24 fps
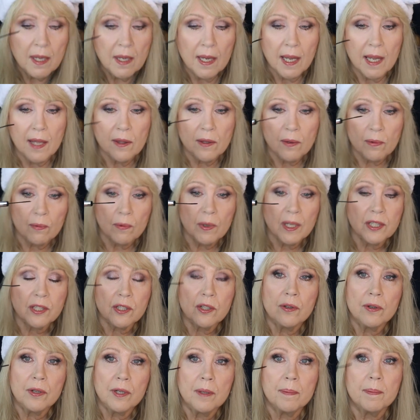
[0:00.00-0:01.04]
And what's
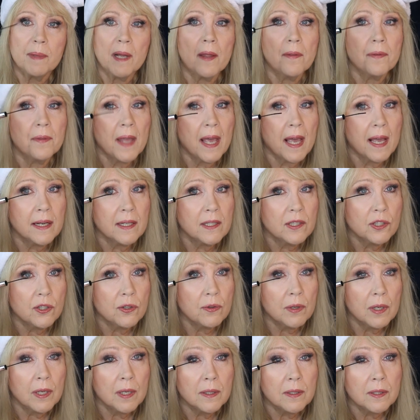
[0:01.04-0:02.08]
good about that is you
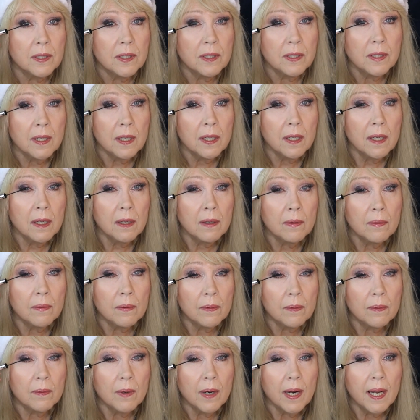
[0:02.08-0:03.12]
can stick it
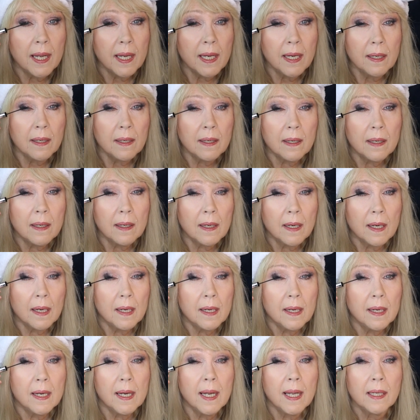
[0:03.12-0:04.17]
right
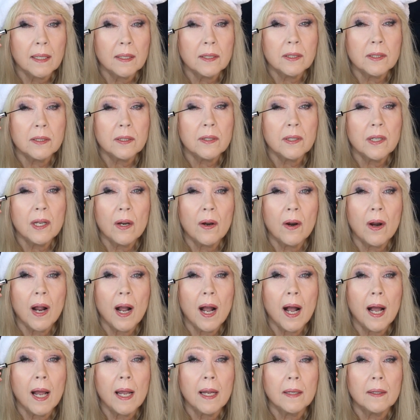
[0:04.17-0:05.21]
next to your
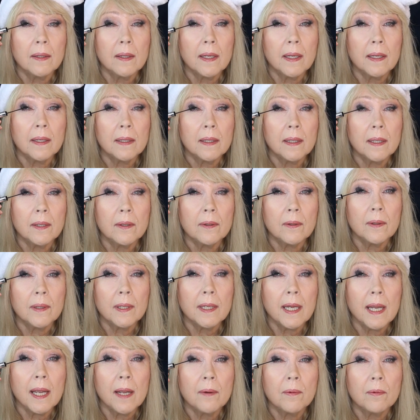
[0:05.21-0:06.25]
eyelid,
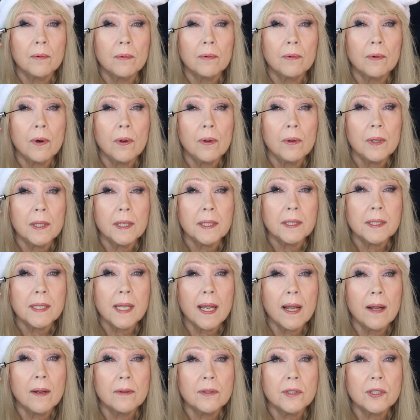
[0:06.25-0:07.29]
literally, and roll it
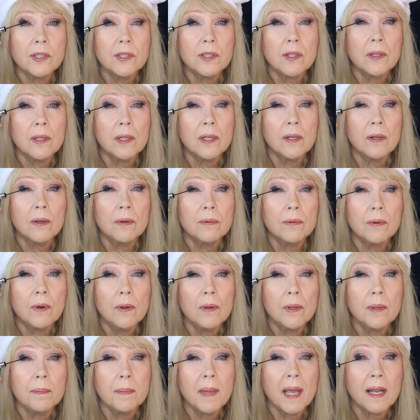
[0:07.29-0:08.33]
down just a little,
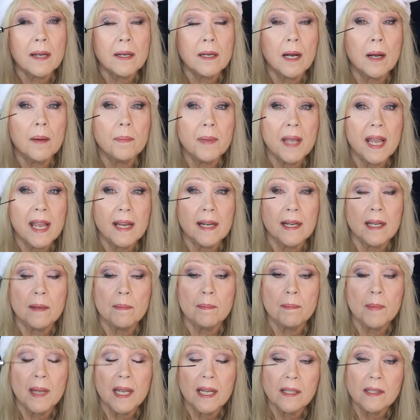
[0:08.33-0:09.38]
roll it back up, and
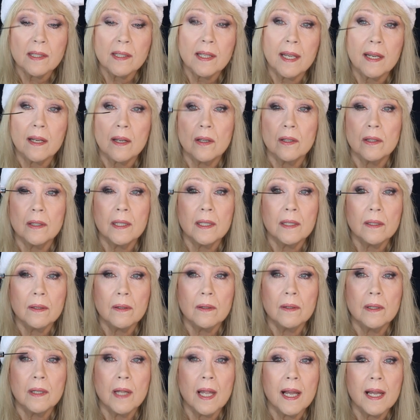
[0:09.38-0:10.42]
it makes like a
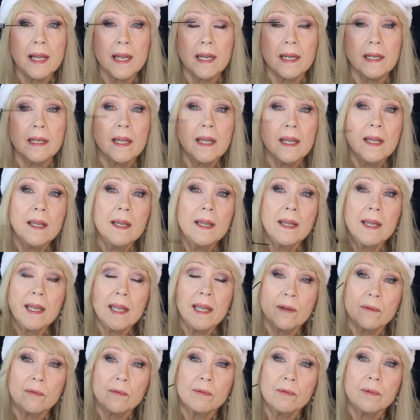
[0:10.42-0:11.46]
little line.
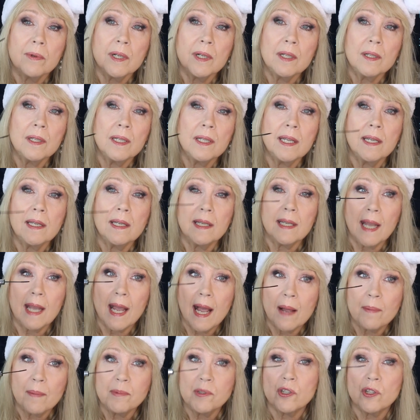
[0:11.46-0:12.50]
It really
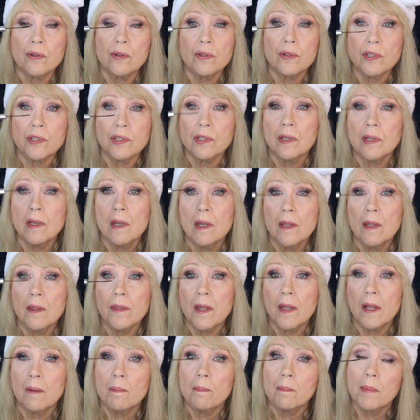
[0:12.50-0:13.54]
captures
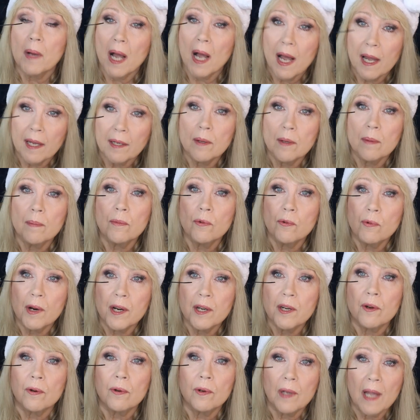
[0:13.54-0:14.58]
the bottom where
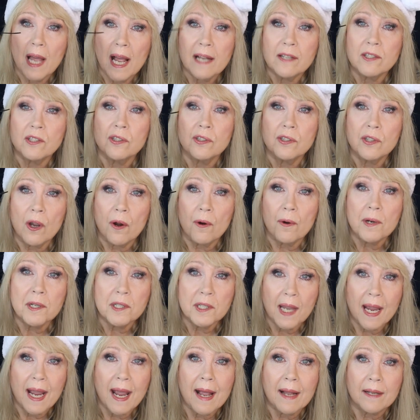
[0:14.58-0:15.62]
your lashes are
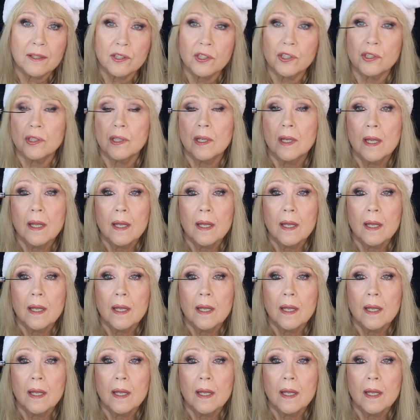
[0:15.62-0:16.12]
attached.